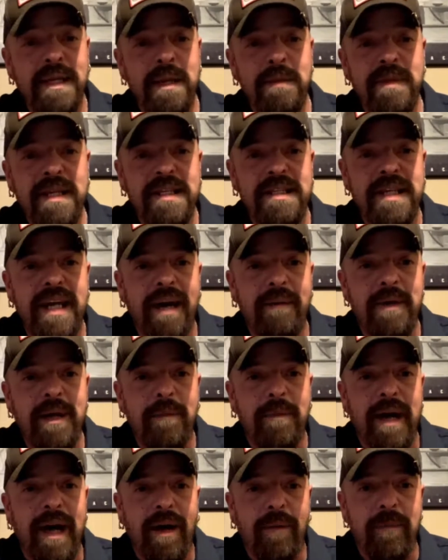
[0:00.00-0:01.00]
to be shabby
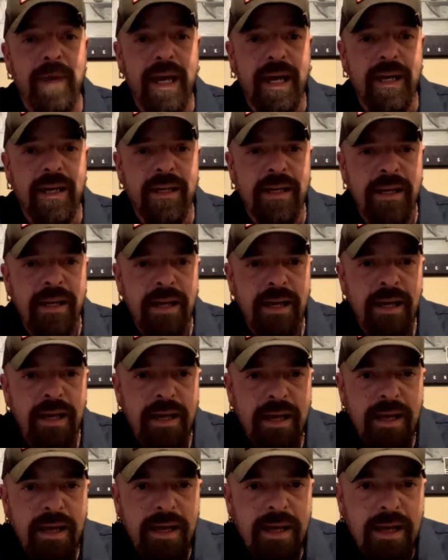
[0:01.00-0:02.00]
about, man.
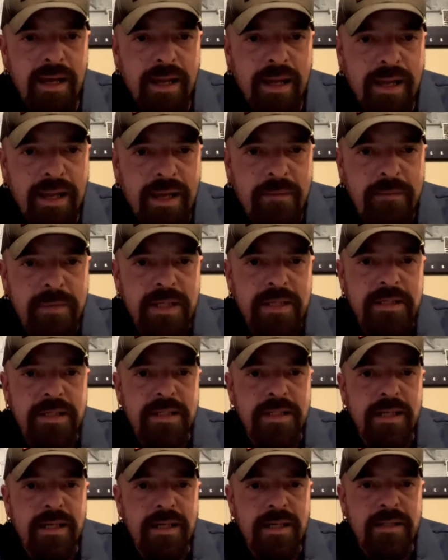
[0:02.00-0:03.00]
Let me
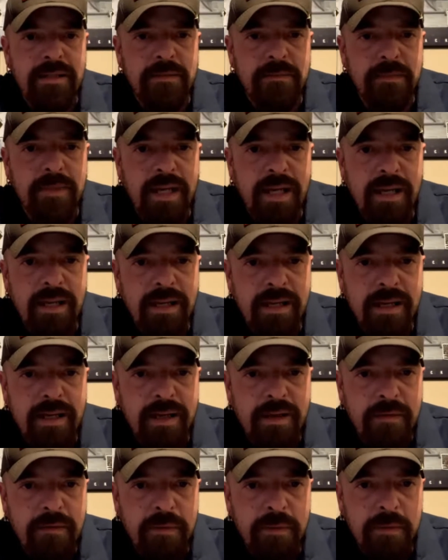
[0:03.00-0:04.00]
check. Might
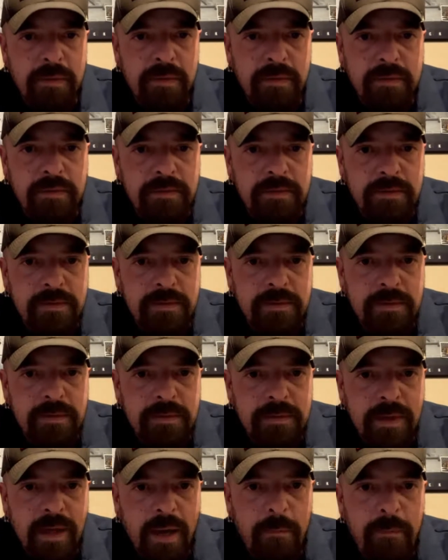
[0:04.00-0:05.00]
have
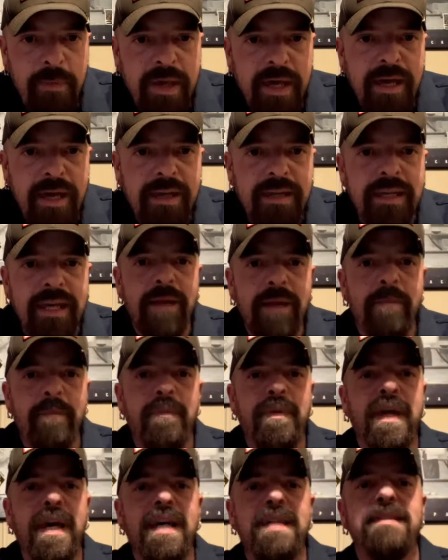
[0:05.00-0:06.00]
a pig getting
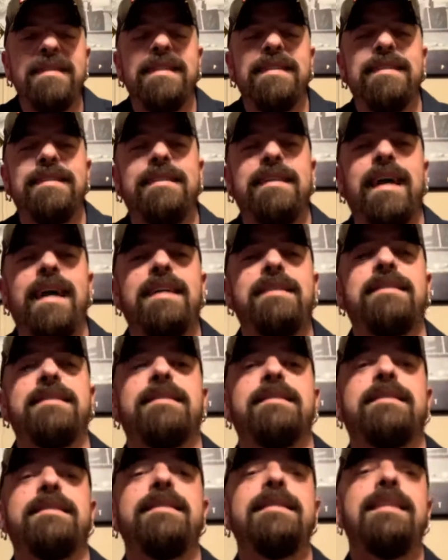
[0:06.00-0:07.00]
placed in
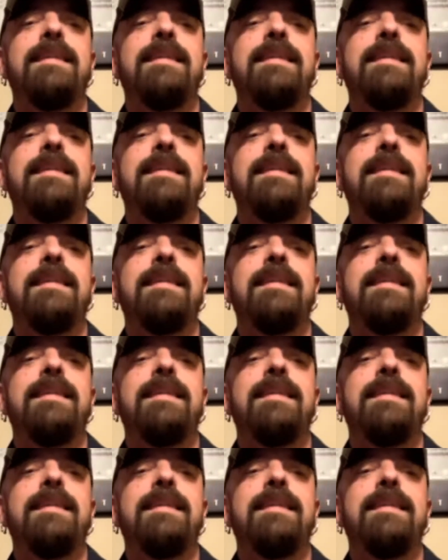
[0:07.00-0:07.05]
Texas.